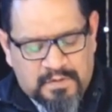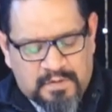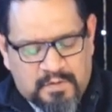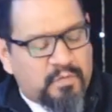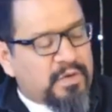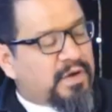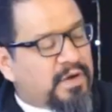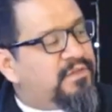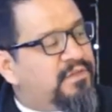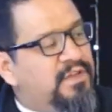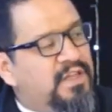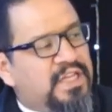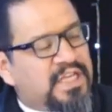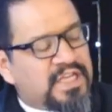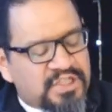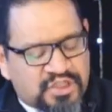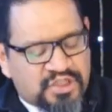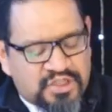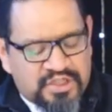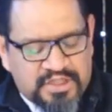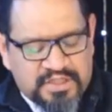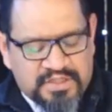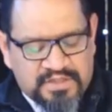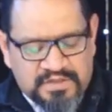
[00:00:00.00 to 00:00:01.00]

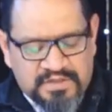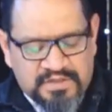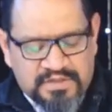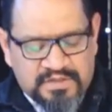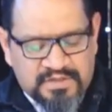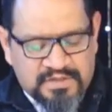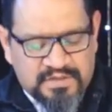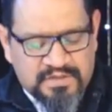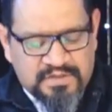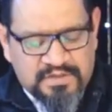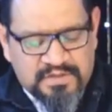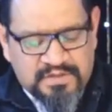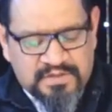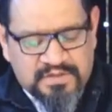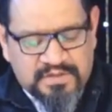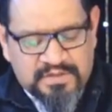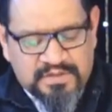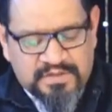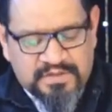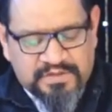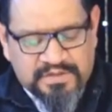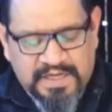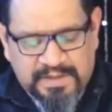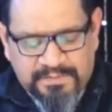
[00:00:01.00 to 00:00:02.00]
Revelation
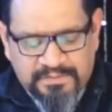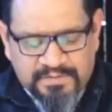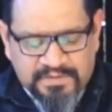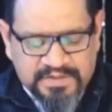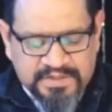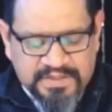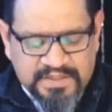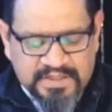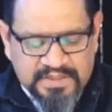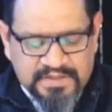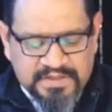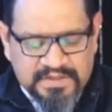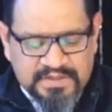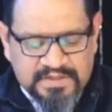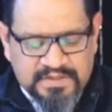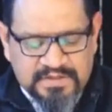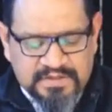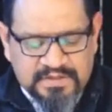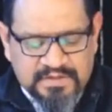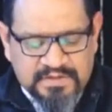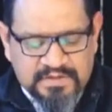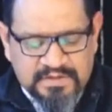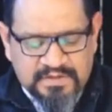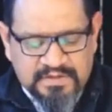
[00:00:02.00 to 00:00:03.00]
chapter six,